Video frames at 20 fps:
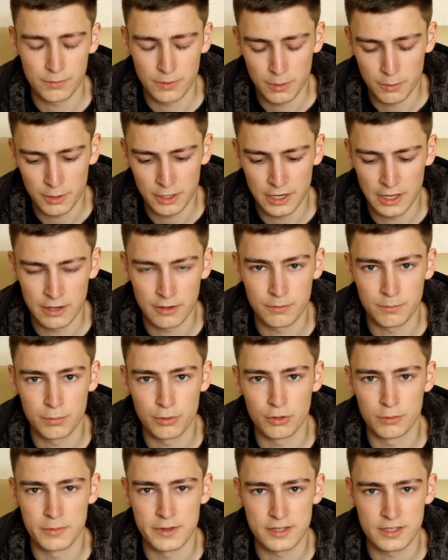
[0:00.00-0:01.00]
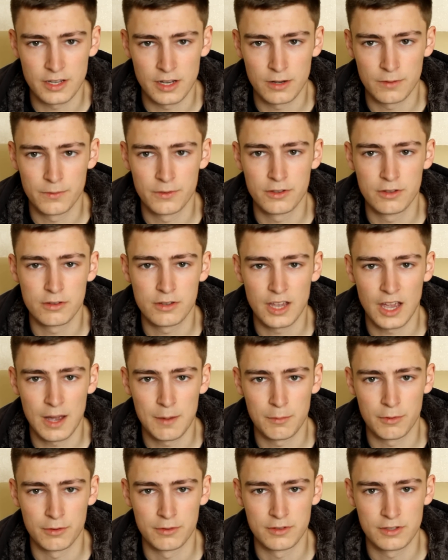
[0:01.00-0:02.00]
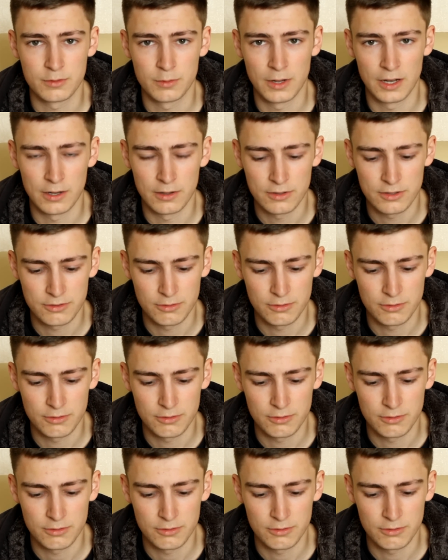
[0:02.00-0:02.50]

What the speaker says: went out and bought myself a new camera as well,